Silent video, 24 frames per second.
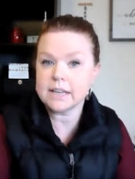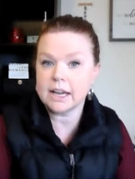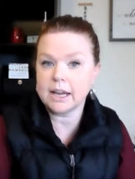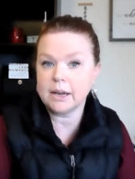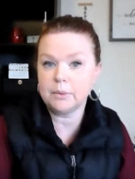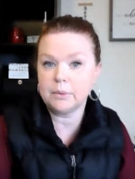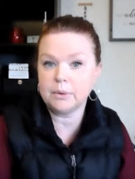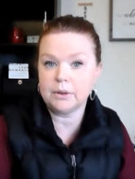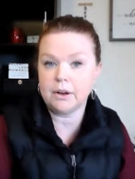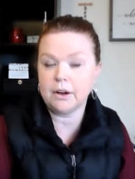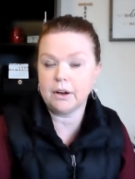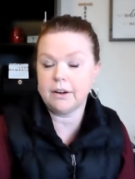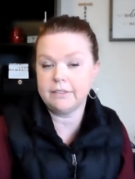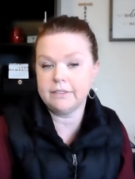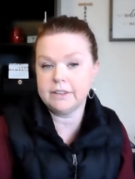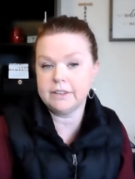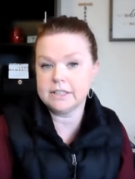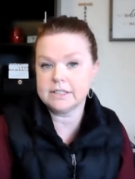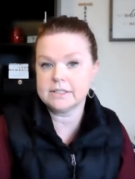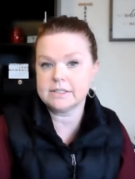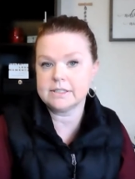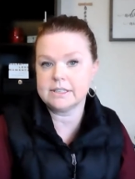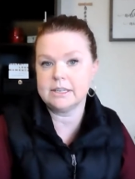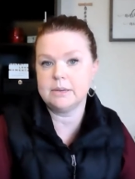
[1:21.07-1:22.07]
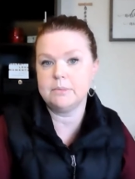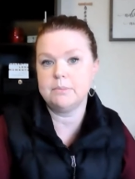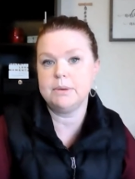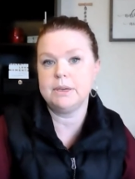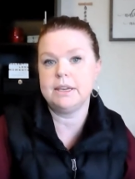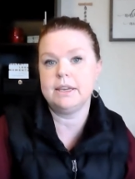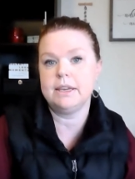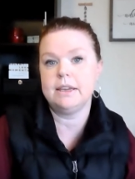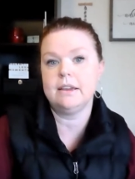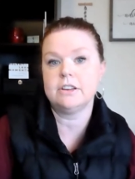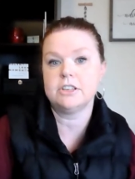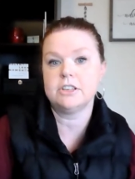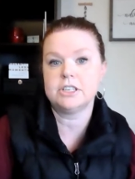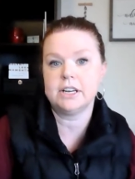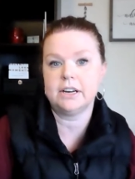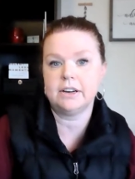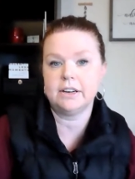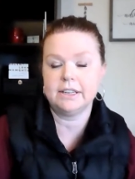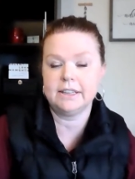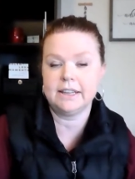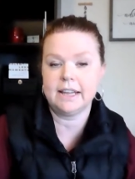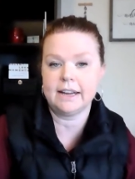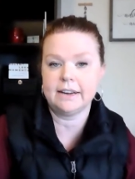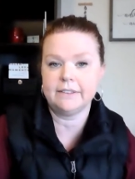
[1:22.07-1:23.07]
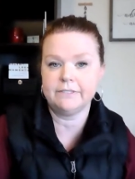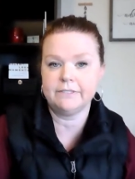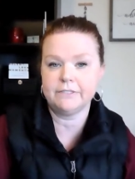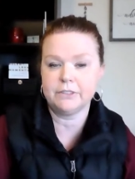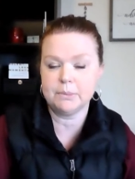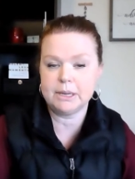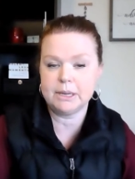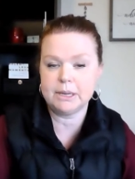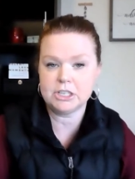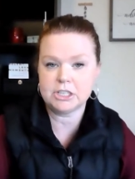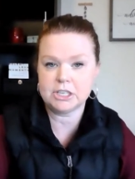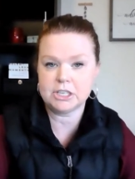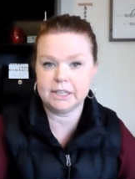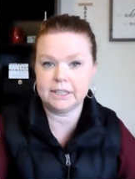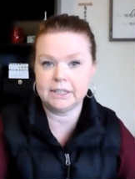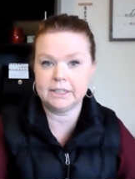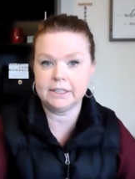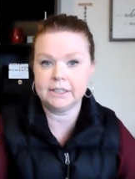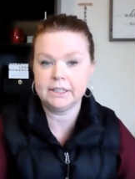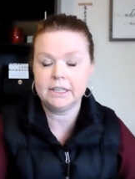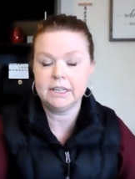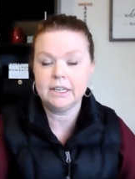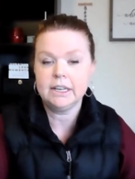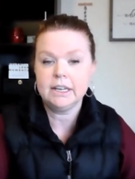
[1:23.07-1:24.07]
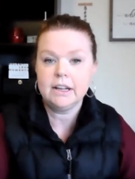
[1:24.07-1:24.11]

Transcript: I will obviously be sharing that information.